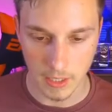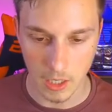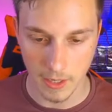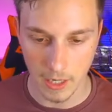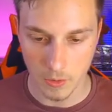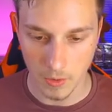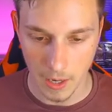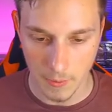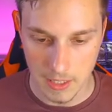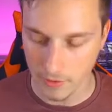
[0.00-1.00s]
Hello, Casual.
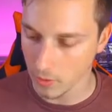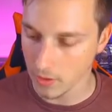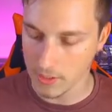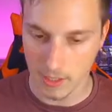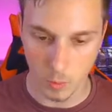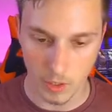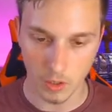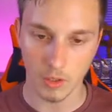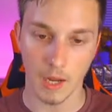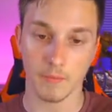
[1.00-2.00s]
How is everyone? Says Will.
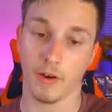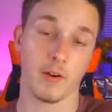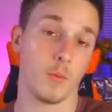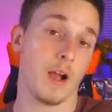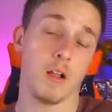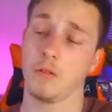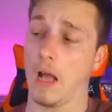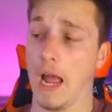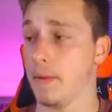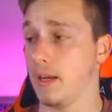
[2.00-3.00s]
I'm very well.
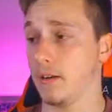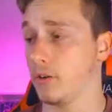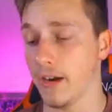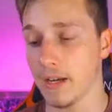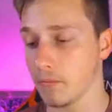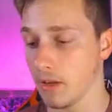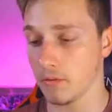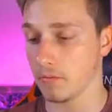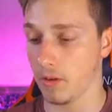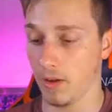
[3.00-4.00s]
I'm in great
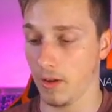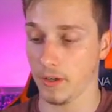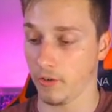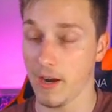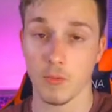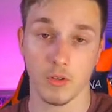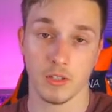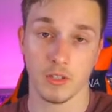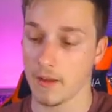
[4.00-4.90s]
mood today.